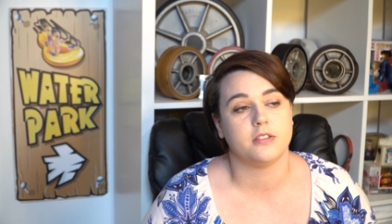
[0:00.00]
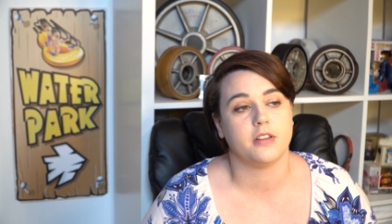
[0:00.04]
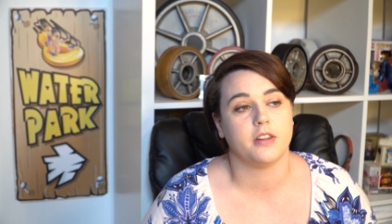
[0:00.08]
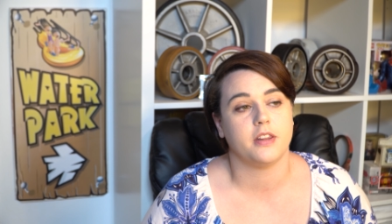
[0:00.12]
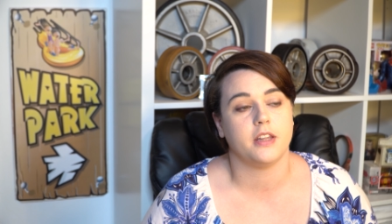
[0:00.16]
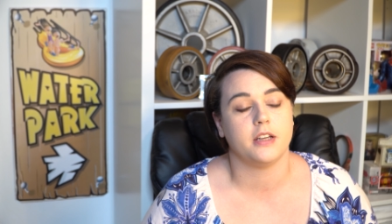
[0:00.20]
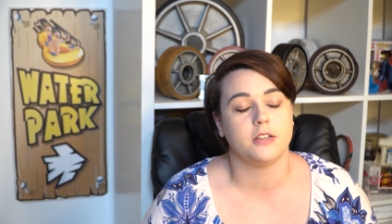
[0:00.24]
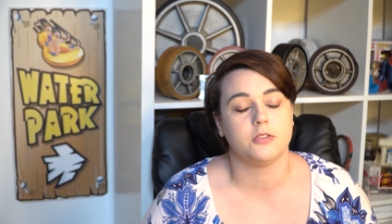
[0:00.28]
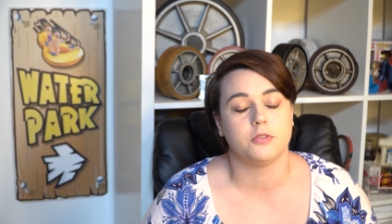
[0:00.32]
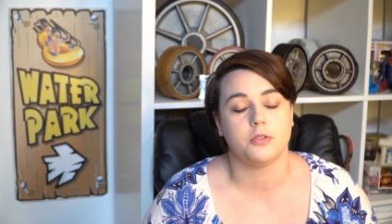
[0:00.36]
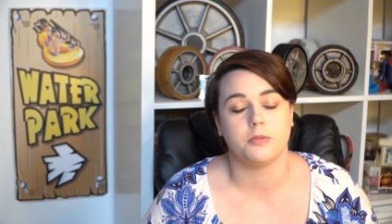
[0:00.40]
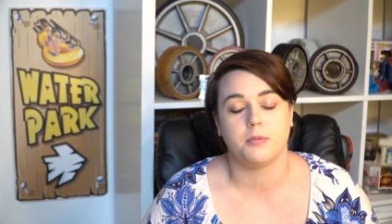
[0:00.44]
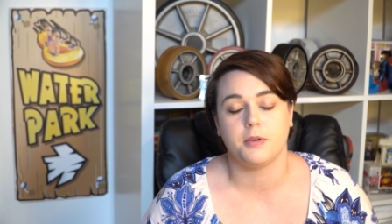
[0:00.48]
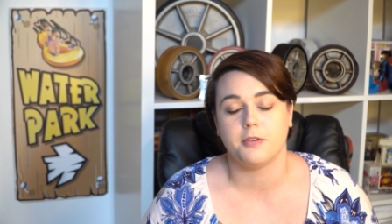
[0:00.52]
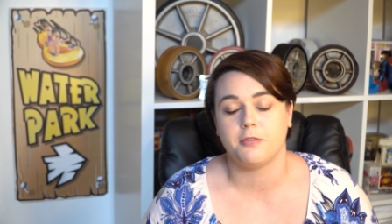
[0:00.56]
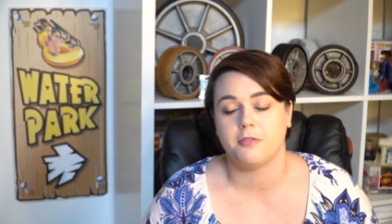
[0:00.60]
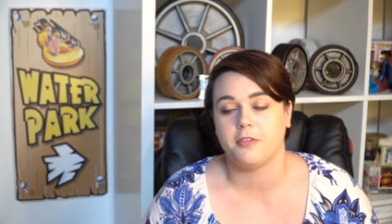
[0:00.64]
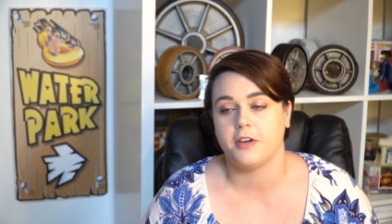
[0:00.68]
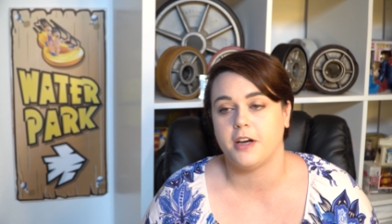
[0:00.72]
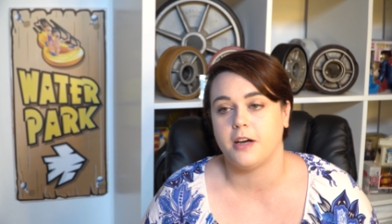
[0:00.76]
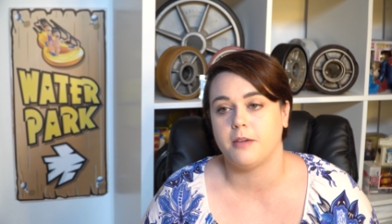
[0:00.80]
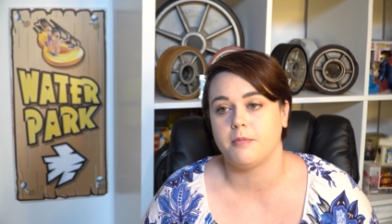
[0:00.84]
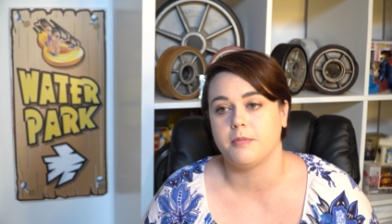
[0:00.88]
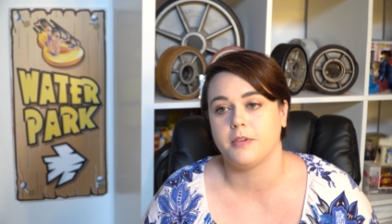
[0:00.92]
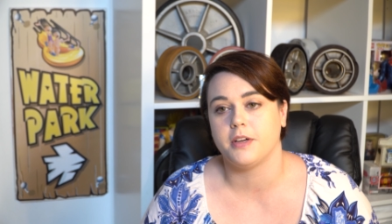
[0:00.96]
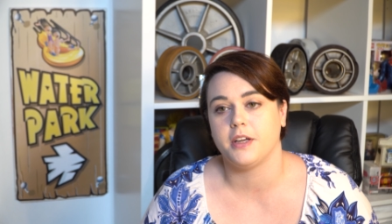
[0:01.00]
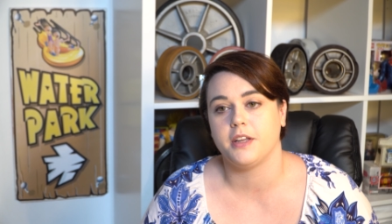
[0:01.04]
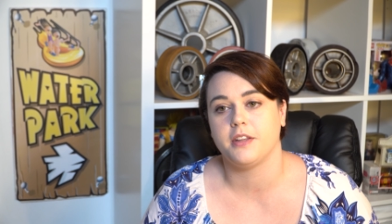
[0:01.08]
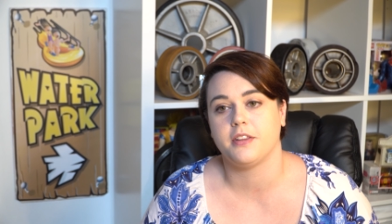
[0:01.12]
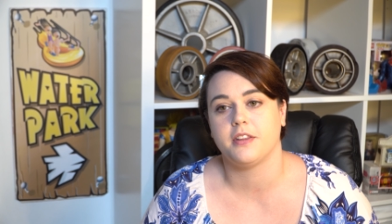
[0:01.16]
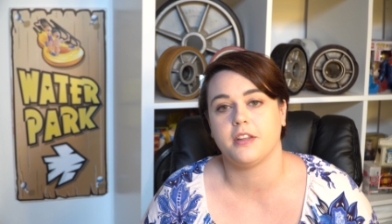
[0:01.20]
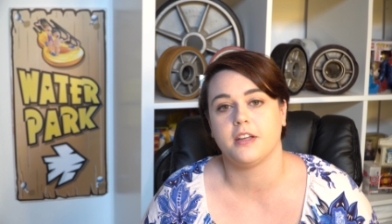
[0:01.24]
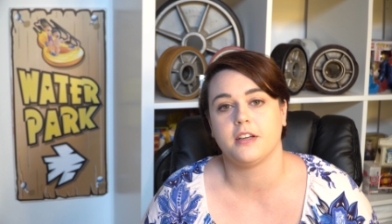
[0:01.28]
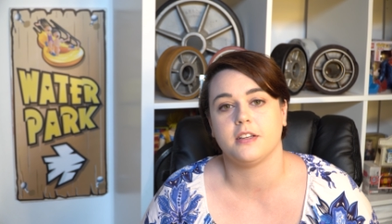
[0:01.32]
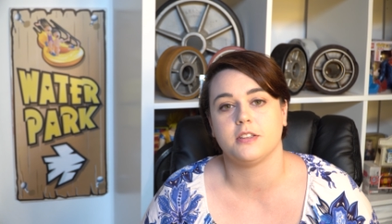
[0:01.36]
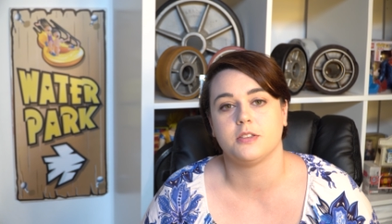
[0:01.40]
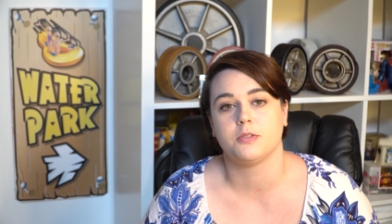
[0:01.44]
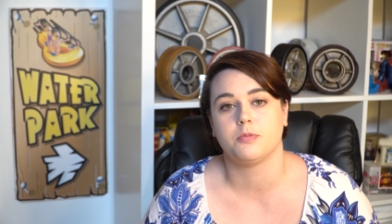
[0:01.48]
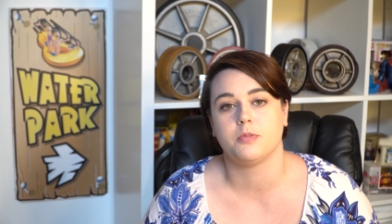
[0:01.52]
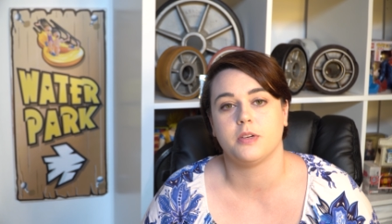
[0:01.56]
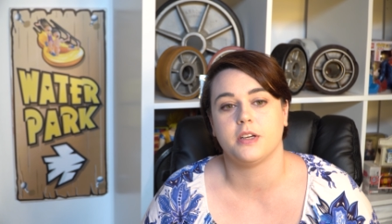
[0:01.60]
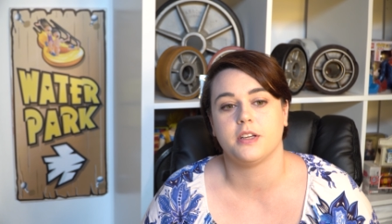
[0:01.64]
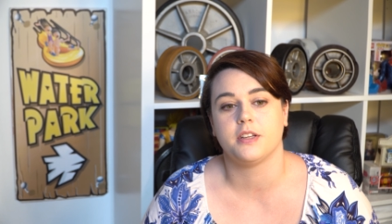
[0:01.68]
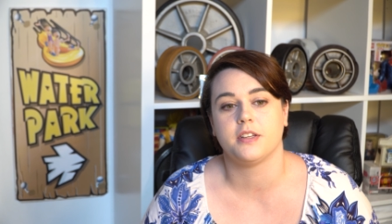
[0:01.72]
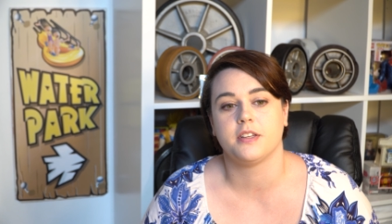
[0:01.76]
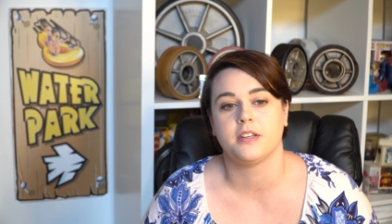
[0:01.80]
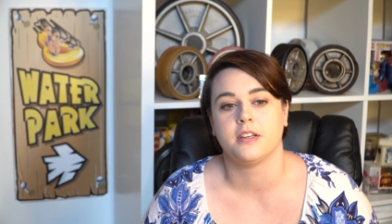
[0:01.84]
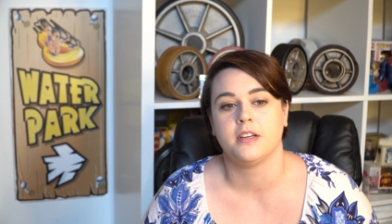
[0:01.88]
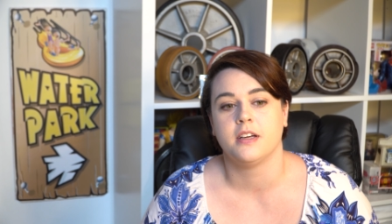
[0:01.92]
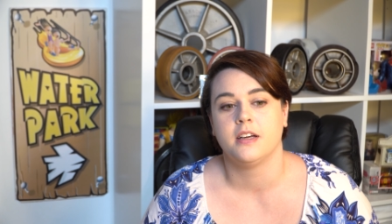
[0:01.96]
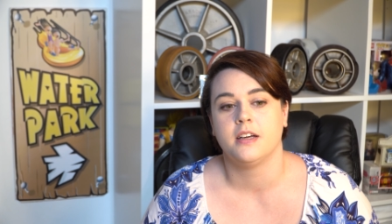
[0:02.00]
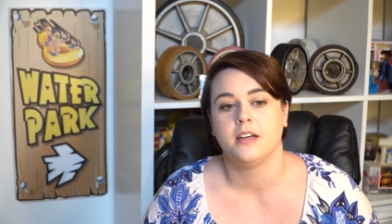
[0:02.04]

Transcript: things with my family, things with